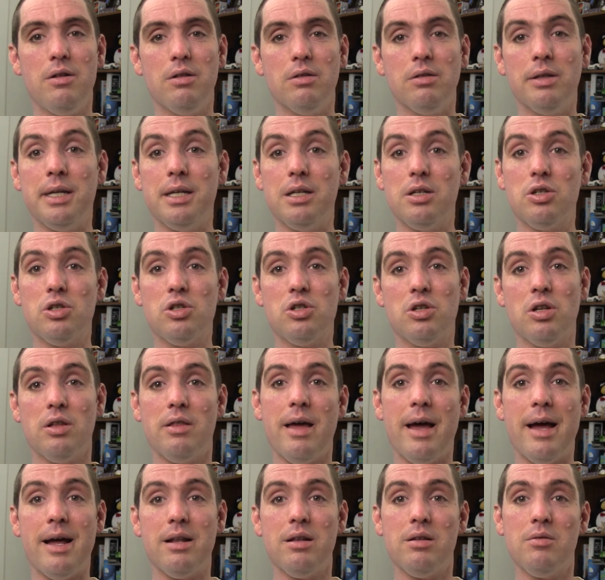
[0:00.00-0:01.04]
links to
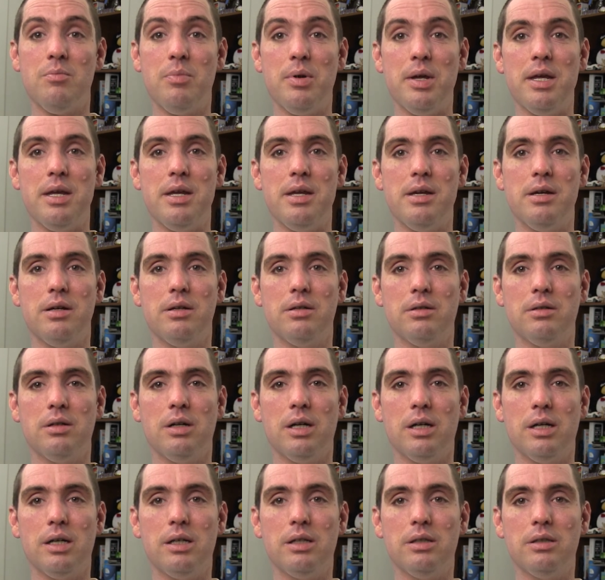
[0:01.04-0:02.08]
that be
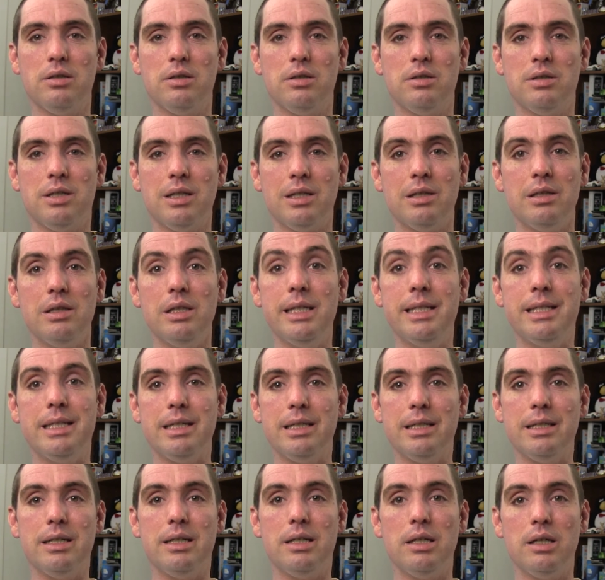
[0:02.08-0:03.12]
uh,
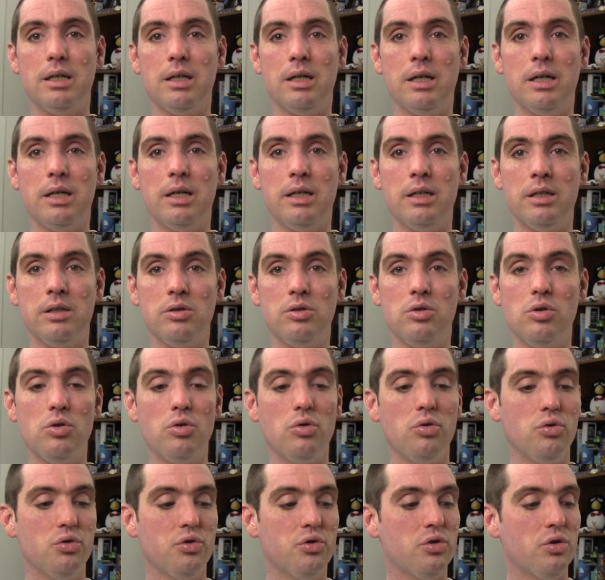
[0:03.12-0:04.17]
deleted uh, in
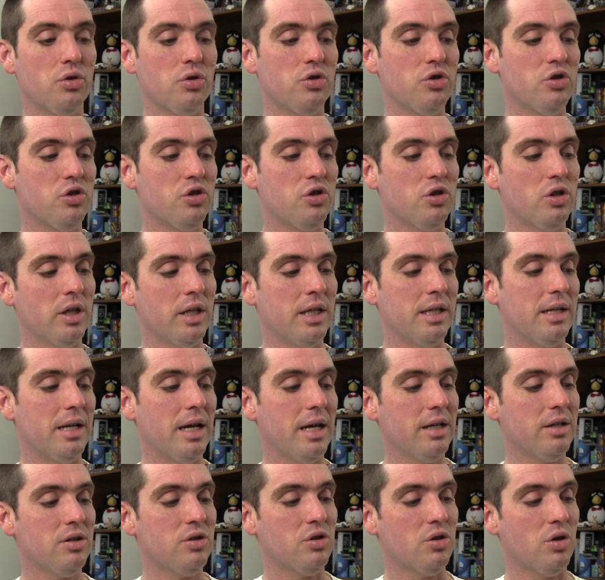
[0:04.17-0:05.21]
Google's search
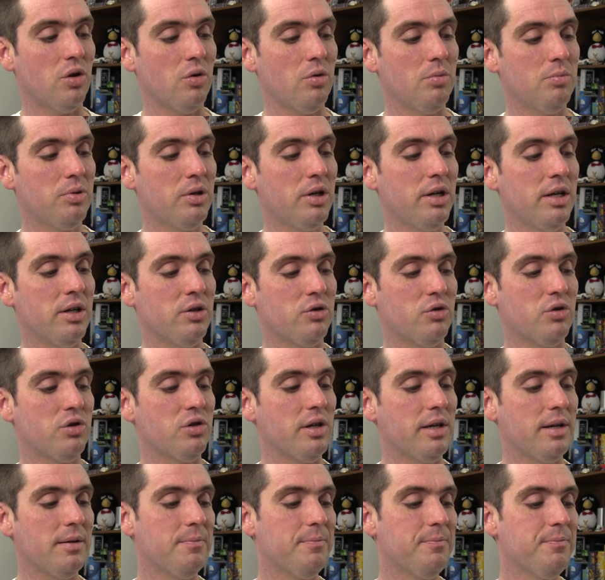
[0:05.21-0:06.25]
index so pretty
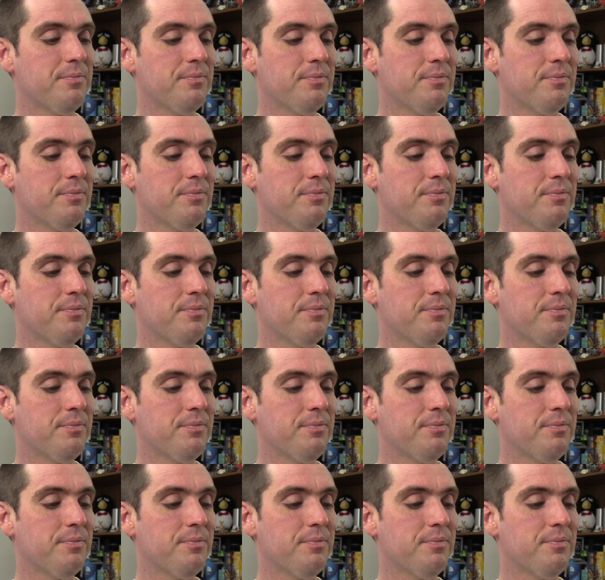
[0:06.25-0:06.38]
interesting